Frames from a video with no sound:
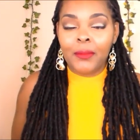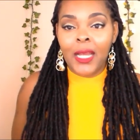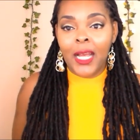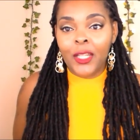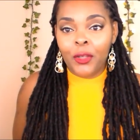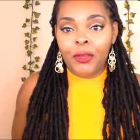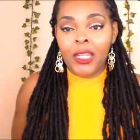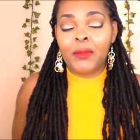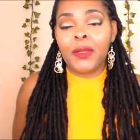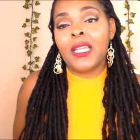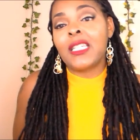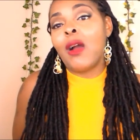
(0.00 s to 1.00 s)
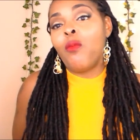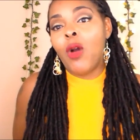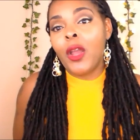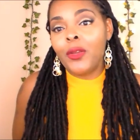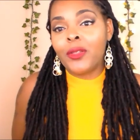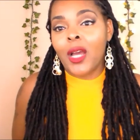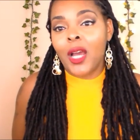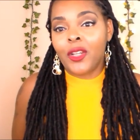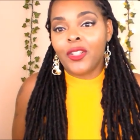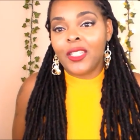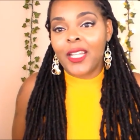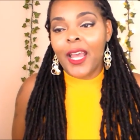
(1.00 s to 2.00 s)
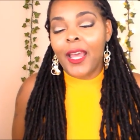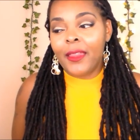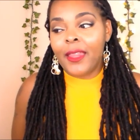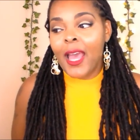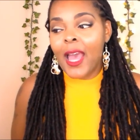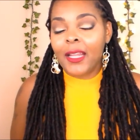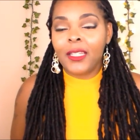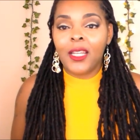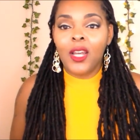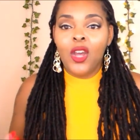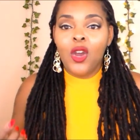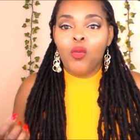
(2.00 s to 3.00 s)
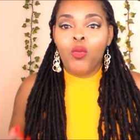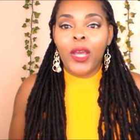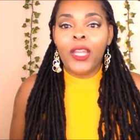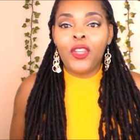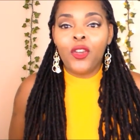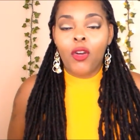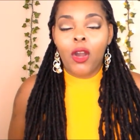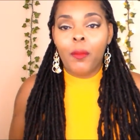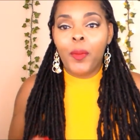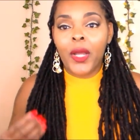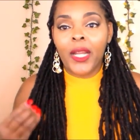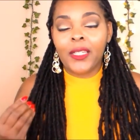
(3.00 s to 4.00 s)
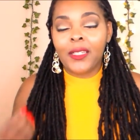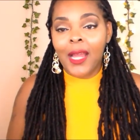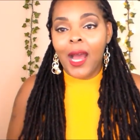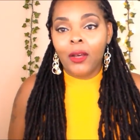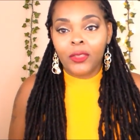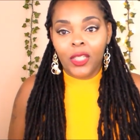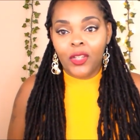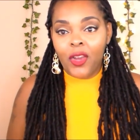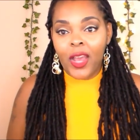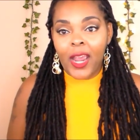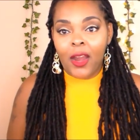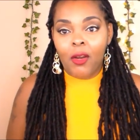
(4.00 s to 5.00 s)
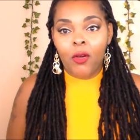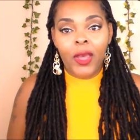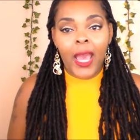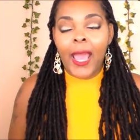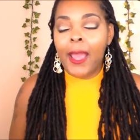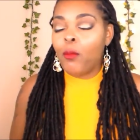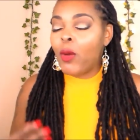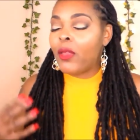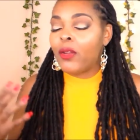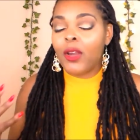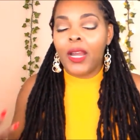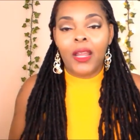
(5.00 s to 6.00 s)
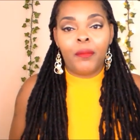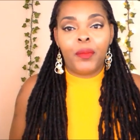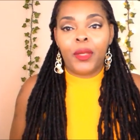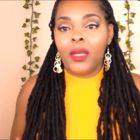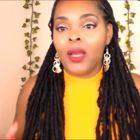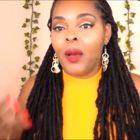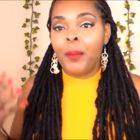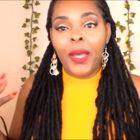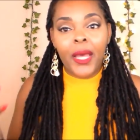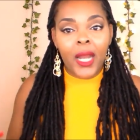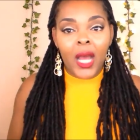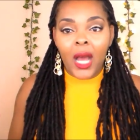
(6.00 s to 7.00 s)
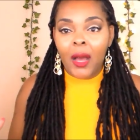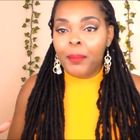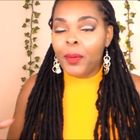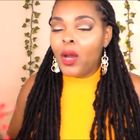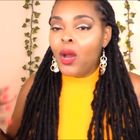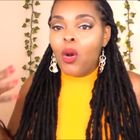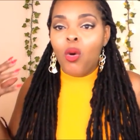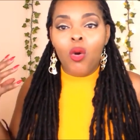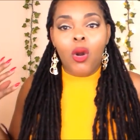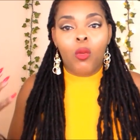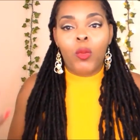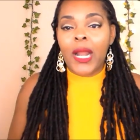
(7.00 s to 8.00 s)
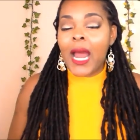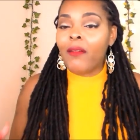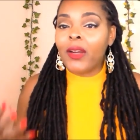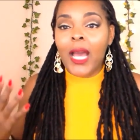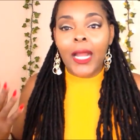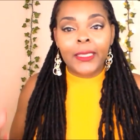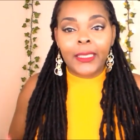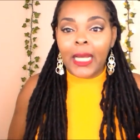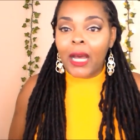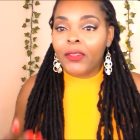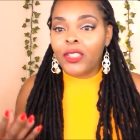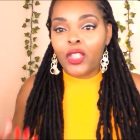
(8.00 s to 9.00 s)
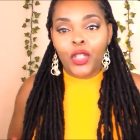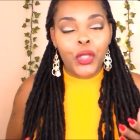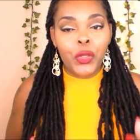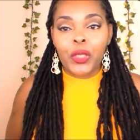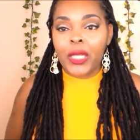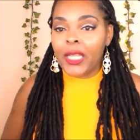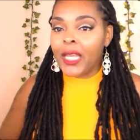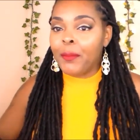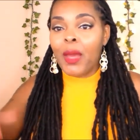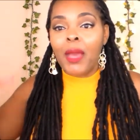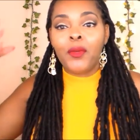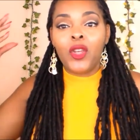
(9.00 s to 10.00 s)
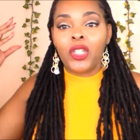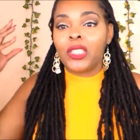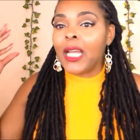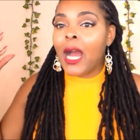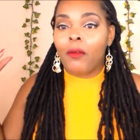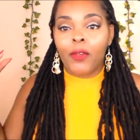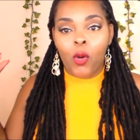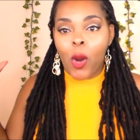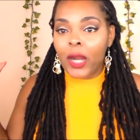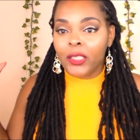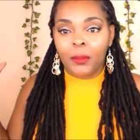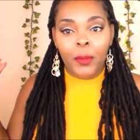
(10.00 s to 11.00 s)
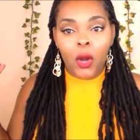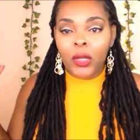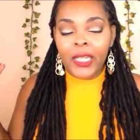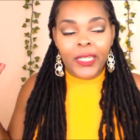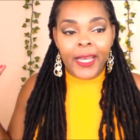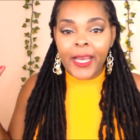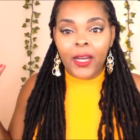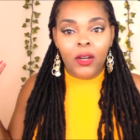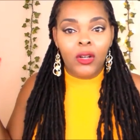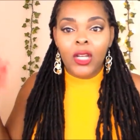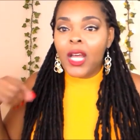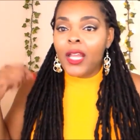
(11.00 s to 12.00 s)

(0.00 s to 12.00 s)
I'm telling you this, because I want you to understand that when you're putting styles in your hair, okay, whether it be a pinup, or whatever kind of style that you're using, and maybe your style requires a ponytail,